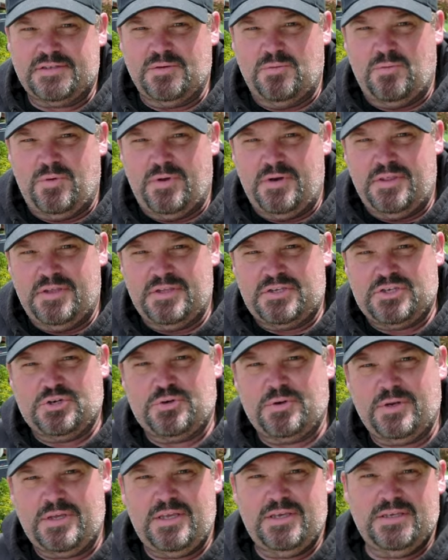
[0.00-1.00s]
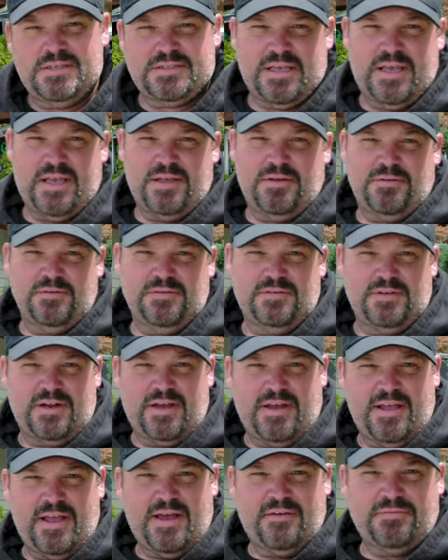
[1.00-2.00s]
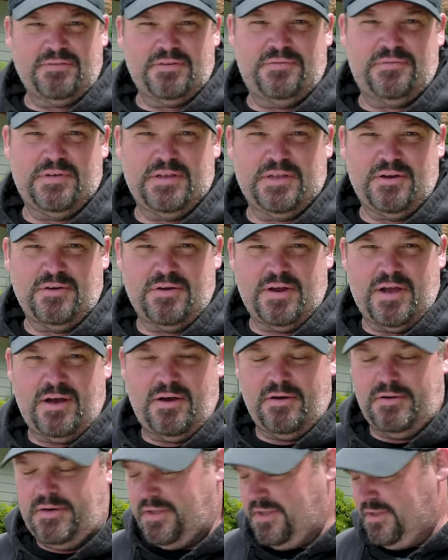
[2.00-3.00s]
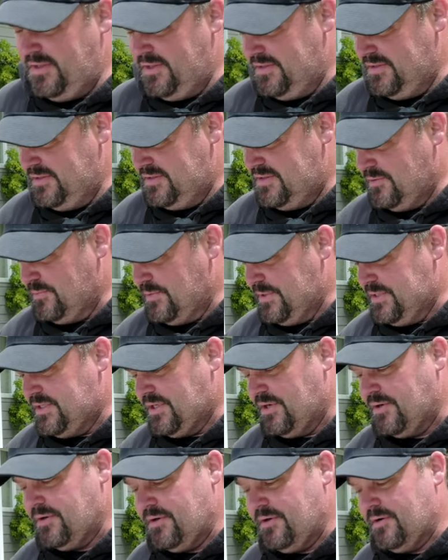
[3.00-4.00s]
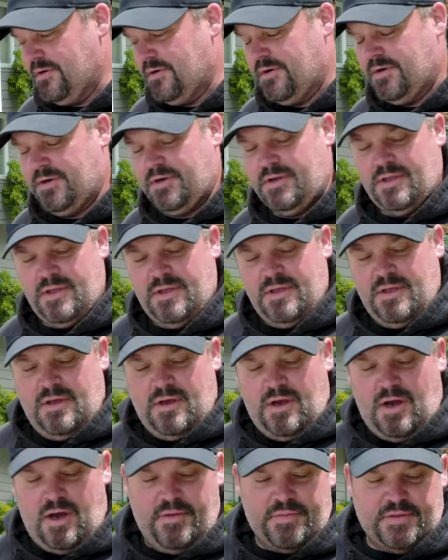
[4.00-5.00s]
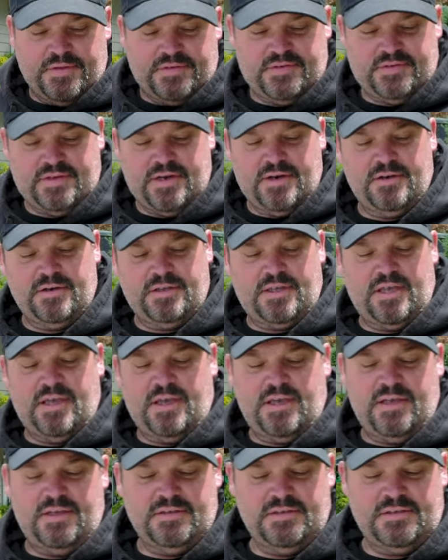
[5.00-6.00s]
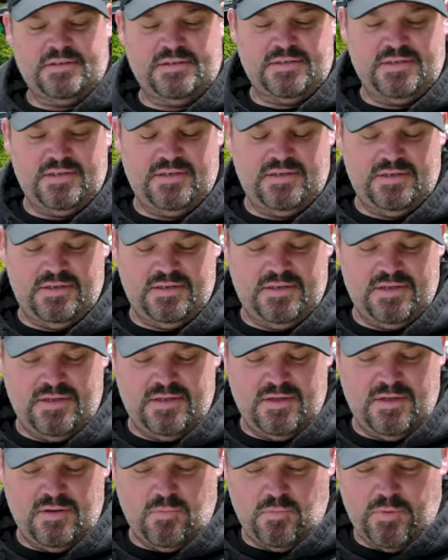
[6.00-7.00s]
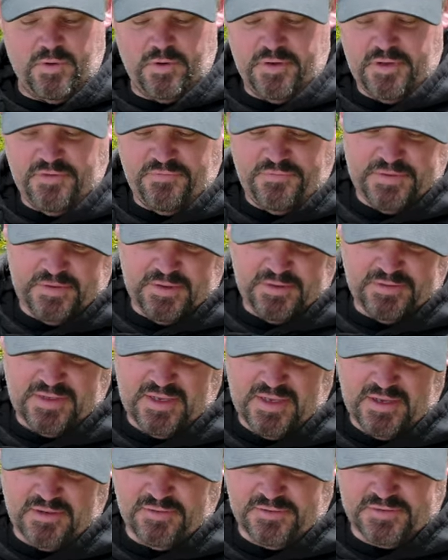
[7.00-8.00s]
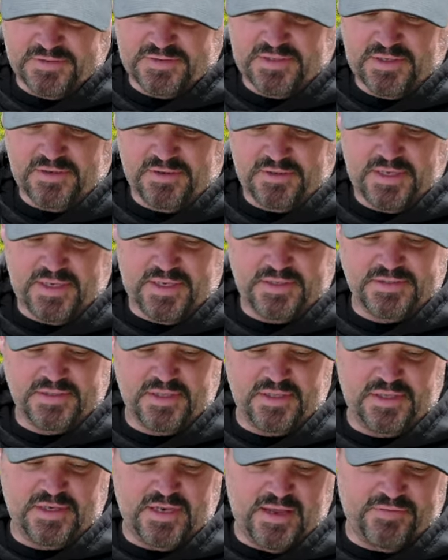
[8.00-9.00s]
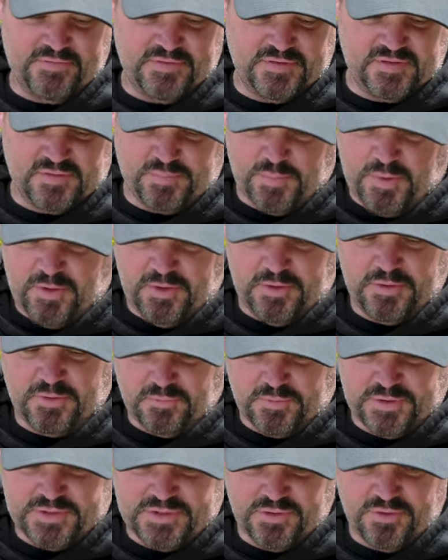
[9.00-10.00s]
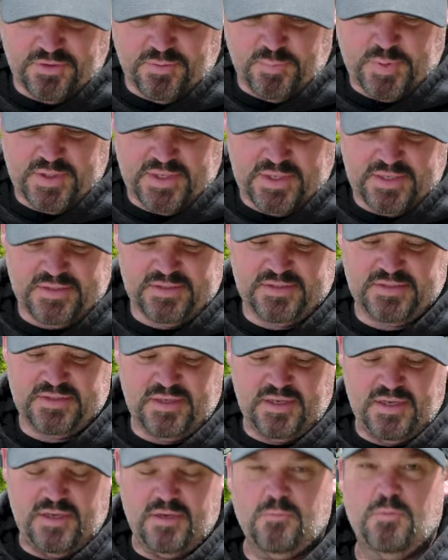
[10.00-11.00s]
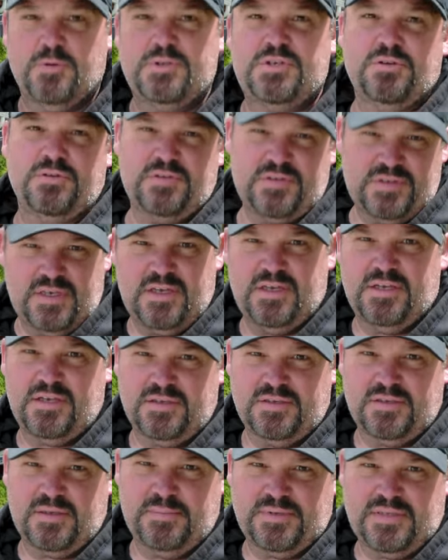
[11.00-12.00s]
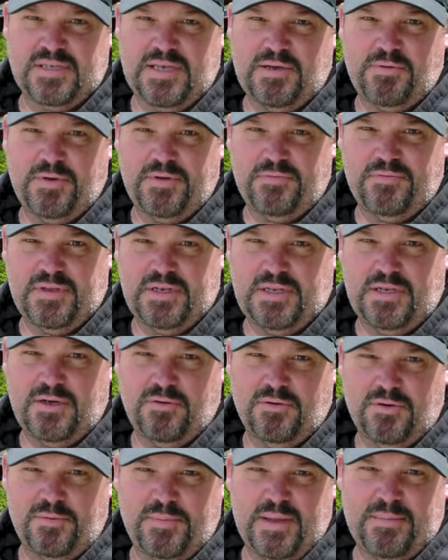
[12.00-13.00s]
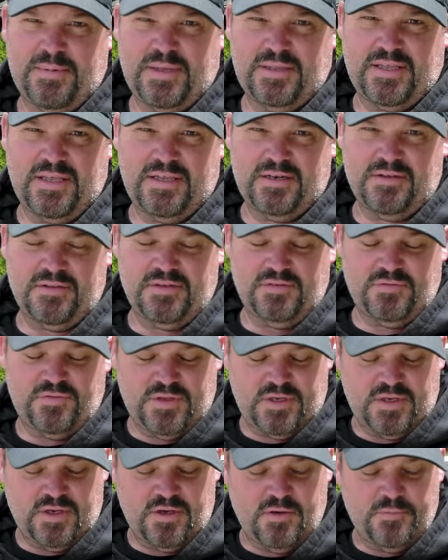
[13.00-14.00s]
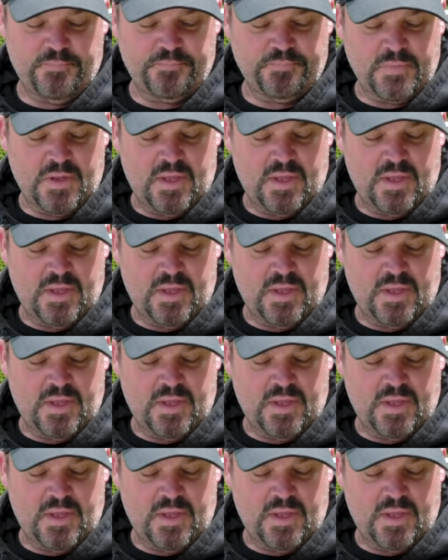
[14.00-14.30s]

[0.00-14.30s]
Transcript: so one of the trickiest angles that I have to figure out is the return on the staircase where you figure out the angle of the staircase and then you have this small little return piece, which you'll see in a subsequent video or maybe at the end of this video,